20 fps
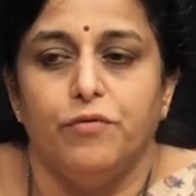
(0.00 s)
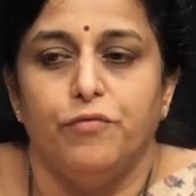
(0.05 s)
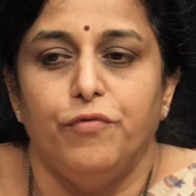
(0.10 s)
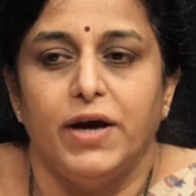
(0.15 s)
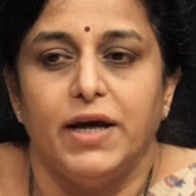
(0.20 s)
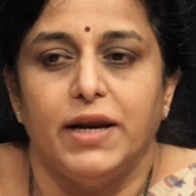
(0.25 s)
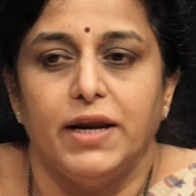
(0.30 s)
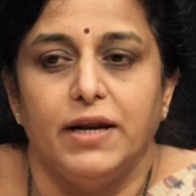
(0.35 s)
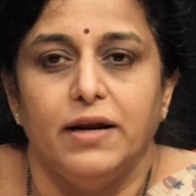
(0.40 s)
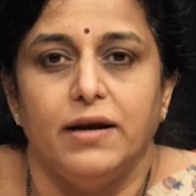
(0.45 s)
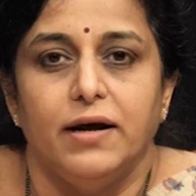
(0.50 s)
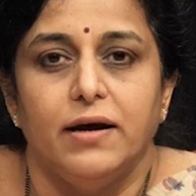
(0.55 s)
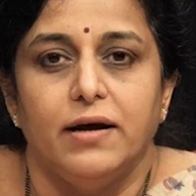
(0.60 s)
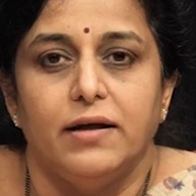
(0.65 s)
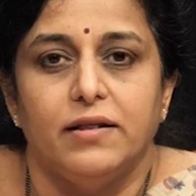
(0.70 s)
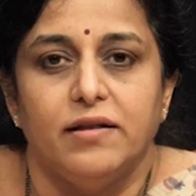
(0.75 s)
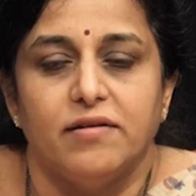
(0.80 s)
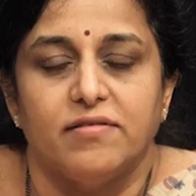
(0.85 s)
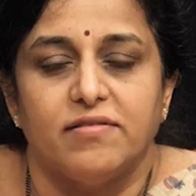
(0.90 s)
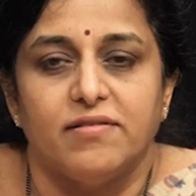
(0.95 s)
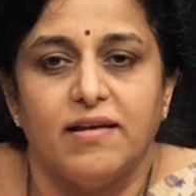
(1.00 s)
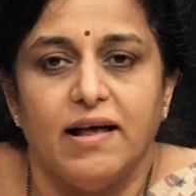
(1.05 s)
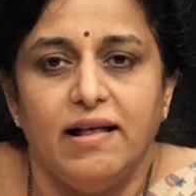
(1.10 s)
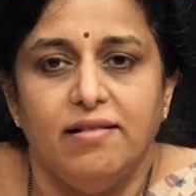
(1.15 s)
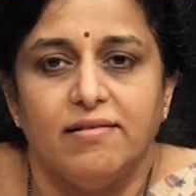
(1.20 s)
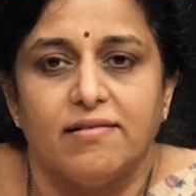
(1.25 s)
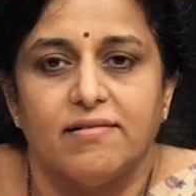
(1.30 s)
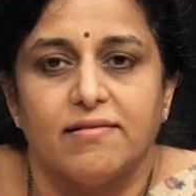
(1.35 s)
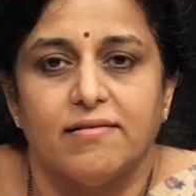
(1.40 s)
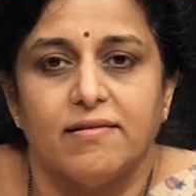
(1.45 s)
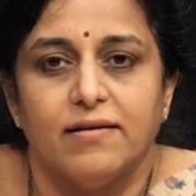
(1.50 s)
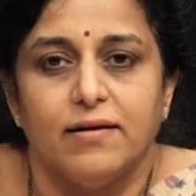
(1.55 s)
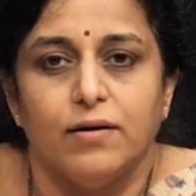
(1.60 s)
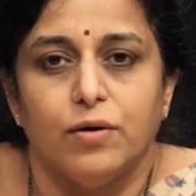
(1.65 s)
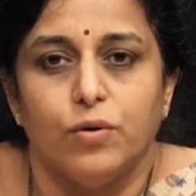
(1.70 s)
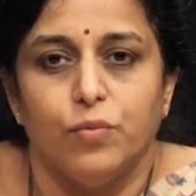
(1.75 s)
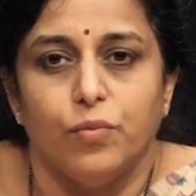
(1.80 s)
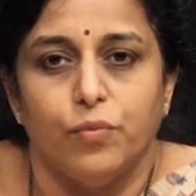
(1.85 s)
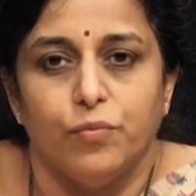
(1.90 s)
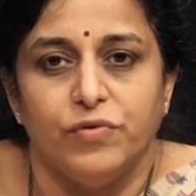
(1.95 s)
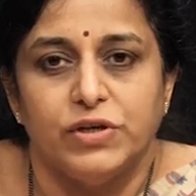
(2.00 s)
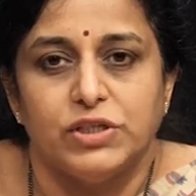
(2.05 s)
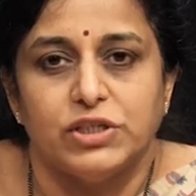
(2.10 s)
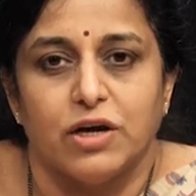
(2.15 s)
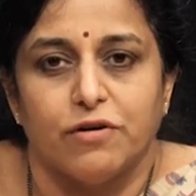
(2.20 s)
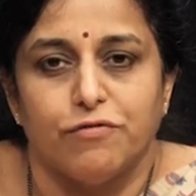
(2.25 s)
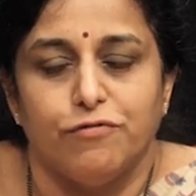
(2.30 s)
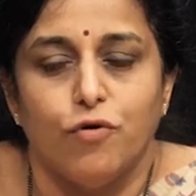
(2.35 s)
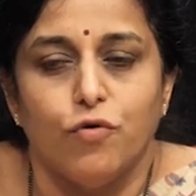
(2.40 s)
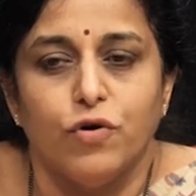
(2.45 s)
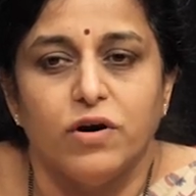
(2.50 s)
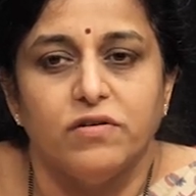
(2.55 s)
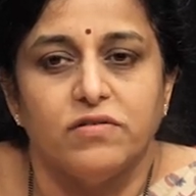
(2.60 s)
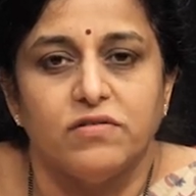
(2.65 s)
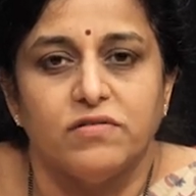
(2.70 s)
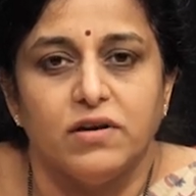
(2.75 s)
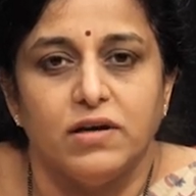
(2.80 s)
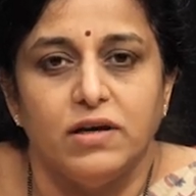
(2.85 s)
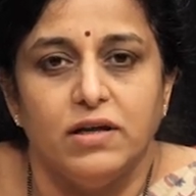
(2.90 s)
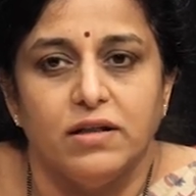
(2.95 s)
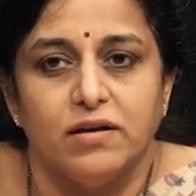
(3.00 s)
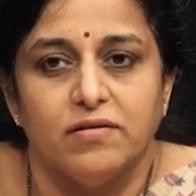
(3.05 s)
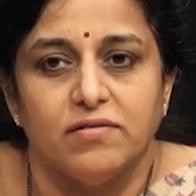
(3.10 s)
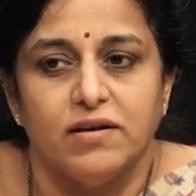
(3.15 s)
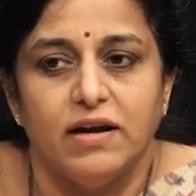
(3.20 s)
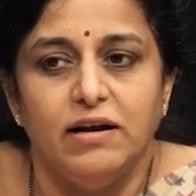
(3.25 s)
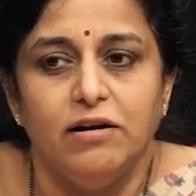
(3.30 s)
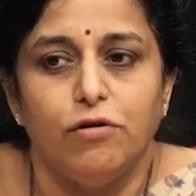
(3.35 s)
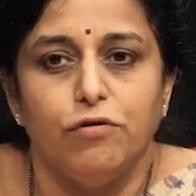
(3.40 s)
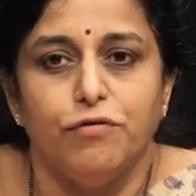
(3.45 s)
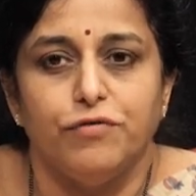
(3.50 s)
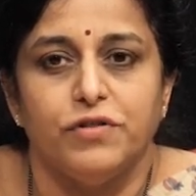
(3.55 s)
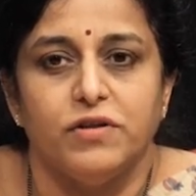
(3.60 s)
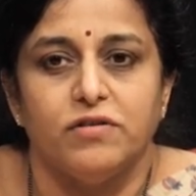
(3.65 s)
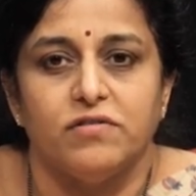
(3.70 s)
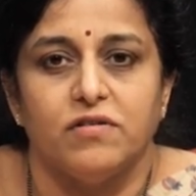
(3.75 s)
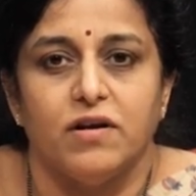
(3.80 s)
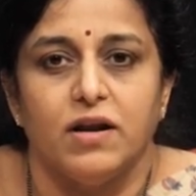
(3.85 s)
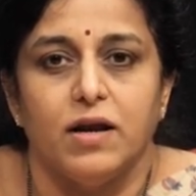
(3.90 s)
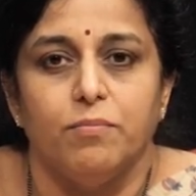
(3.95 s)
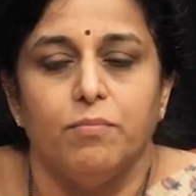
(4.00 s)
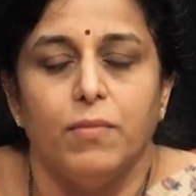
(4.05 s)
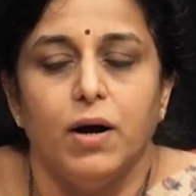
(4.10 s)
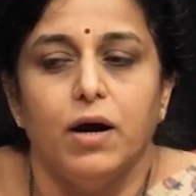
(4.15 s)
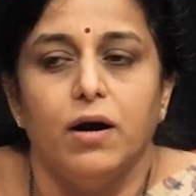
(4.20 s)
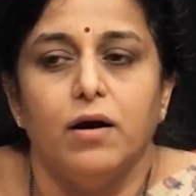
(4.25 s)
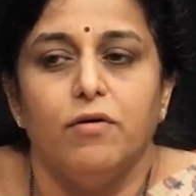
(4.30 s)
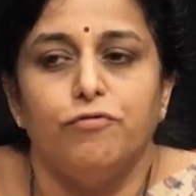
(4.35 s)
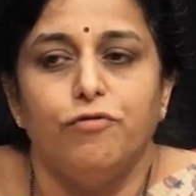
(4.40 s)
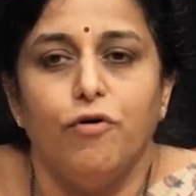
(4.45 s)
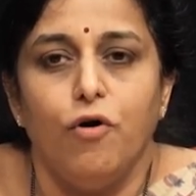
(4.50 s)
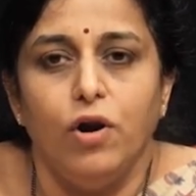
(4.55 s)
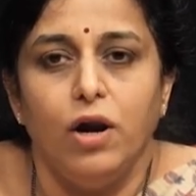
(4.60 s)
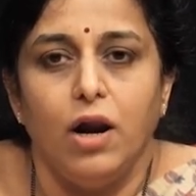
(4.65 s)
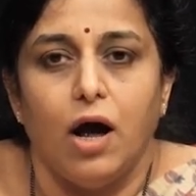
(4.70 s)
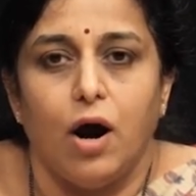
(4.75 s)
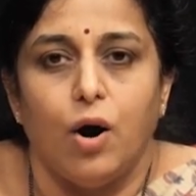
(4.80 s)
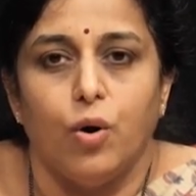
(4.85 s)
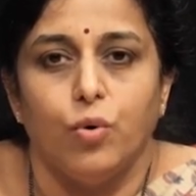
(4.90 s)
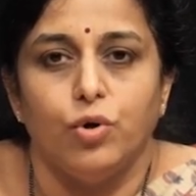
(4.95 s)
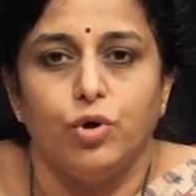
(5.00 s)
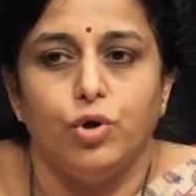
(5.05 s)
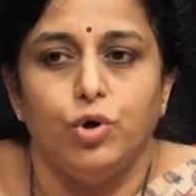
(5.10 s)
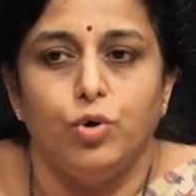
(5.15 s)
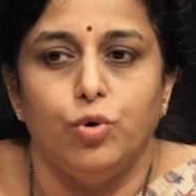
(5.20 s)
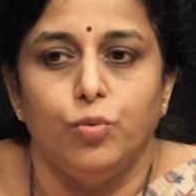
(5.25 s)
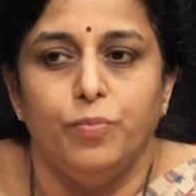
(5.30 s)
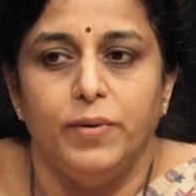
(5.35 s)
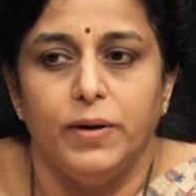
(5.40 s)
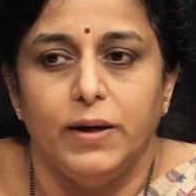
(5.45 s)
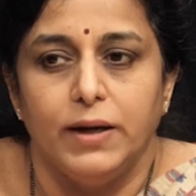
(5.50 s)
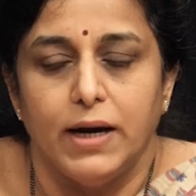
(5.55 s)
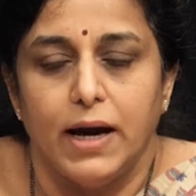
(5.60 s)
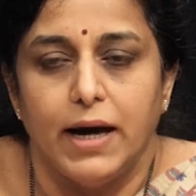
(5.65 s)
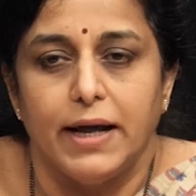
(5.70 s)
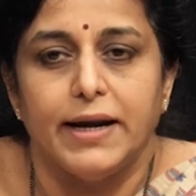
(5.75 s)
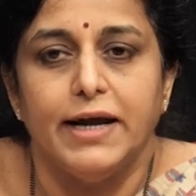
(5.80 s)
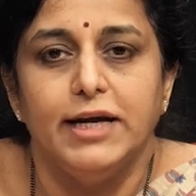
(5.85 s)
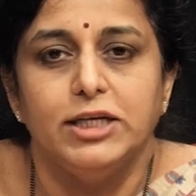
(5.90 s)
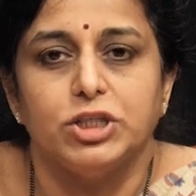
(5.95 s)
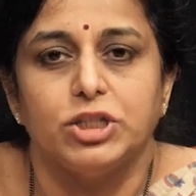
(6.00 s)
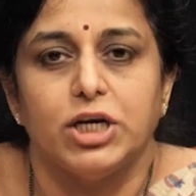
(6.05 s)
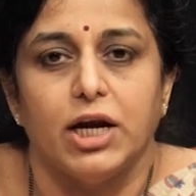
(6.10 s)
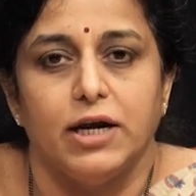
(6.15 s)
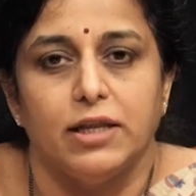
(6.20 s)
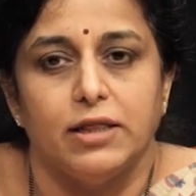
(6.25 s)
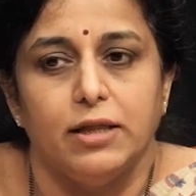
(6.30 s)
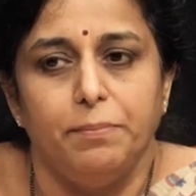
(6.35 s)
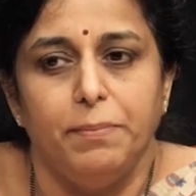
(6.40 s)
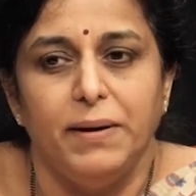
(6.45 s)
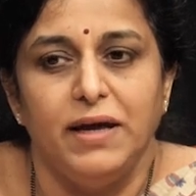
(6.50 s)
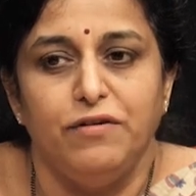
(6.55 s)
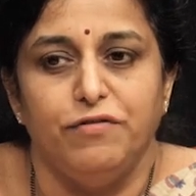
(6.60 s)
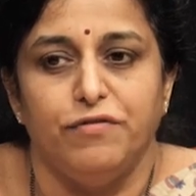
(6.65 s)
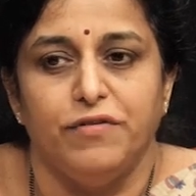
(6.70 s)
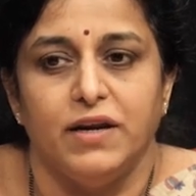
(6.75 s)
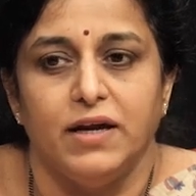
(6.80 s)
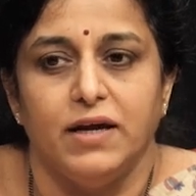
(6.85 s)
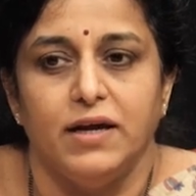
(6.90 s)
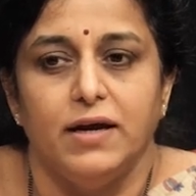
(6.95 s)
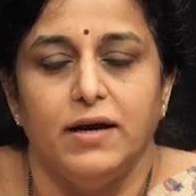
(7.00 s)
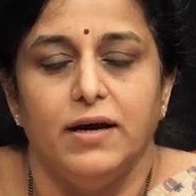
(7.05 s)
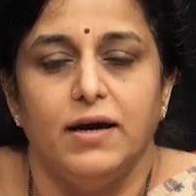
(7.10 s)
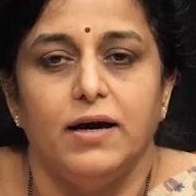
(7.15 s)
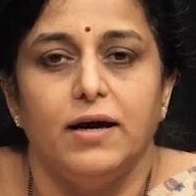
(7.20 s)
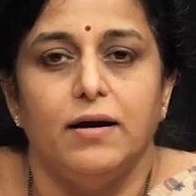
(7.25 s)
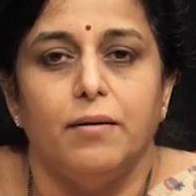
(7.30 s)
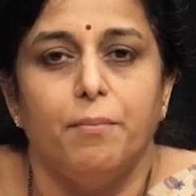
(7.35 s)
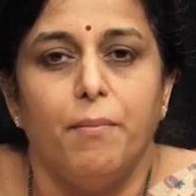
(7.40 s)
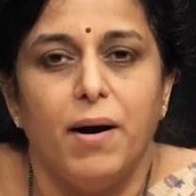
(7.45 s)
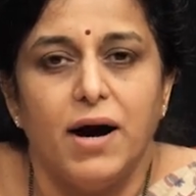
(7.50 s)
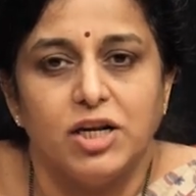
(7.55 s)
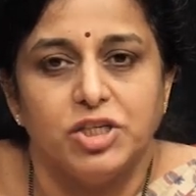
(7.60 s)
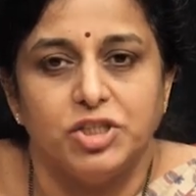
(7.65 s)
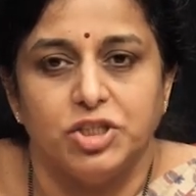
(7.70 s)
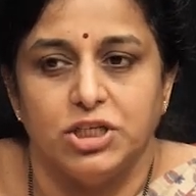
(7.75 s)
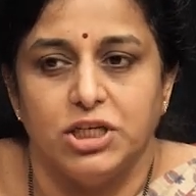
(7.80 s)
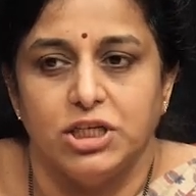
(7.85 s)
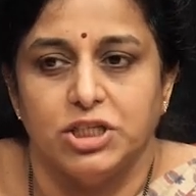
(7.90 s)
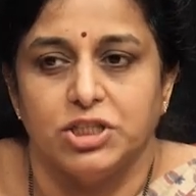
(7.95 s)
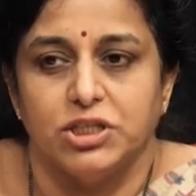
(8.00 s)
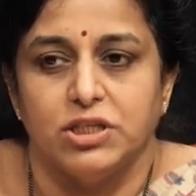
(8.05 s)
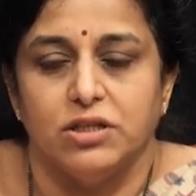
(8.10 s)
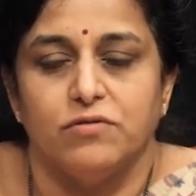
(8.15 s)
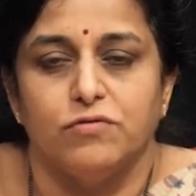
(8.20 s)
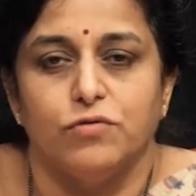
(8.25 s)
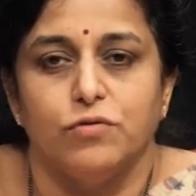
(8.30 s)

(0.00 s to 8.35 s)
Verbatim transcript: wherein the cells which are focused in the center of the stream fall out to be arranged at the periphery, margination.